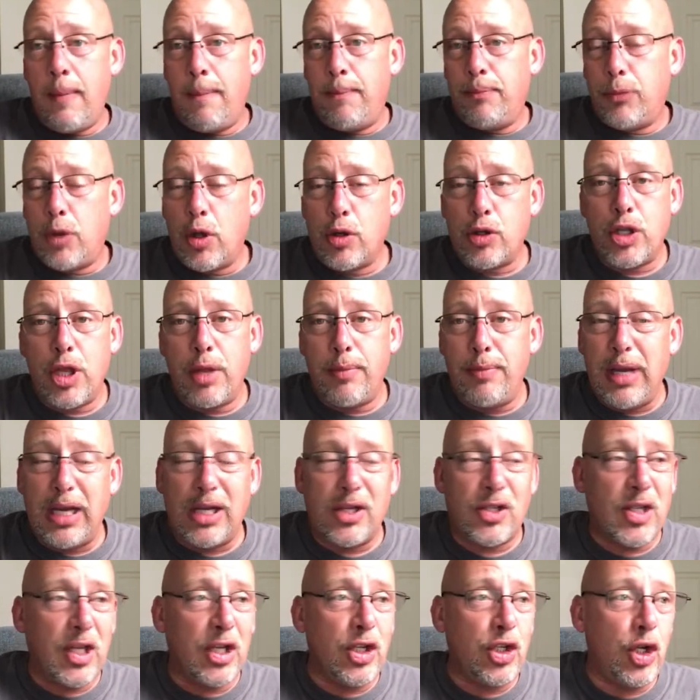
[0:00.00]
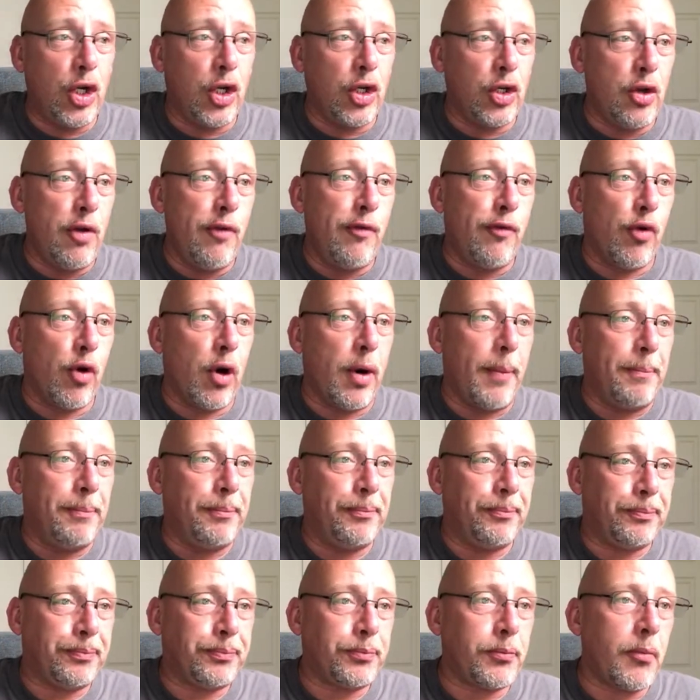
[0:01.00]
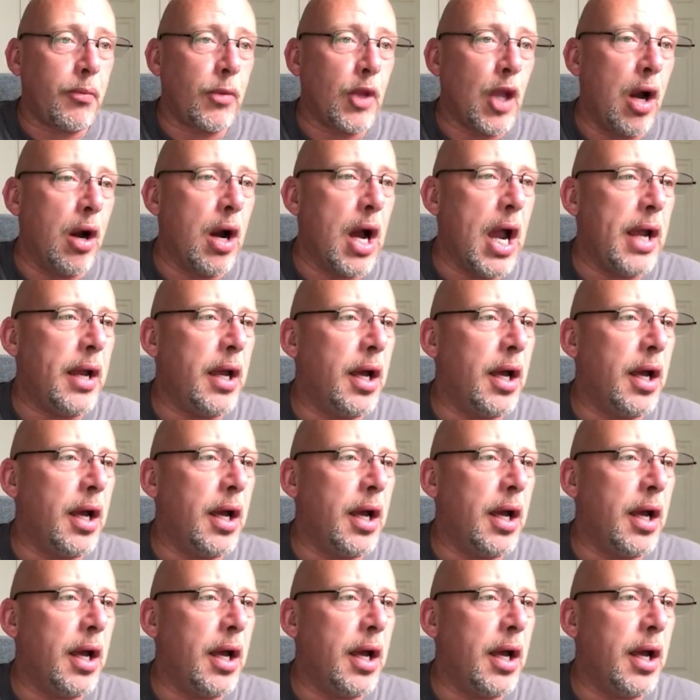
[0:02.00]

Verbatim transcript: Those are the biggest things you can do for them. All right.